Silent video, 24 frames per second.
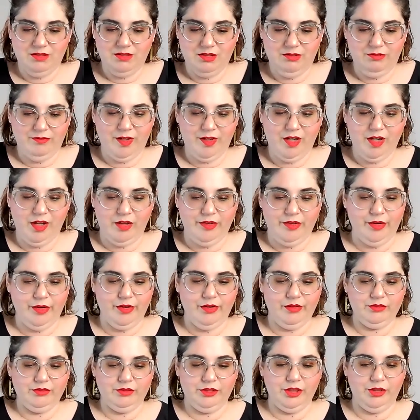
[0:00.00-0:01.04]
If
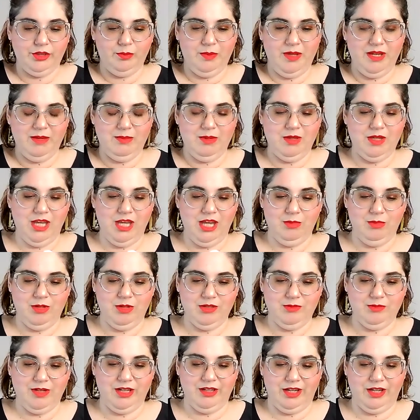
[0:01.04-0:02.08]
another little baby came
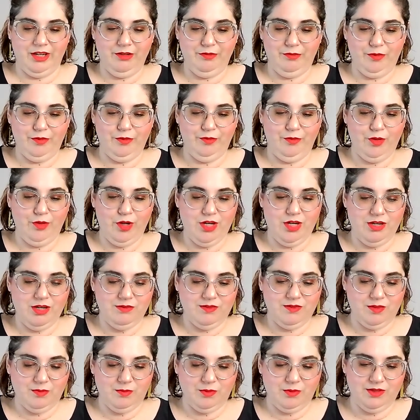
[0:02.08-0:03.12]
into my life for free, if
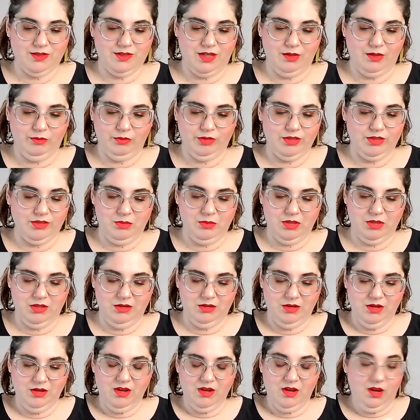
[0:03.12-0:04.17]
someone sent one to
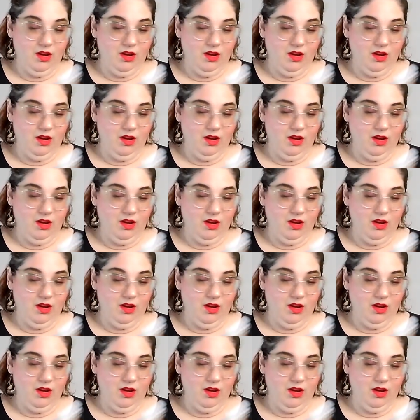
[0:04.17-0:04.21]
me,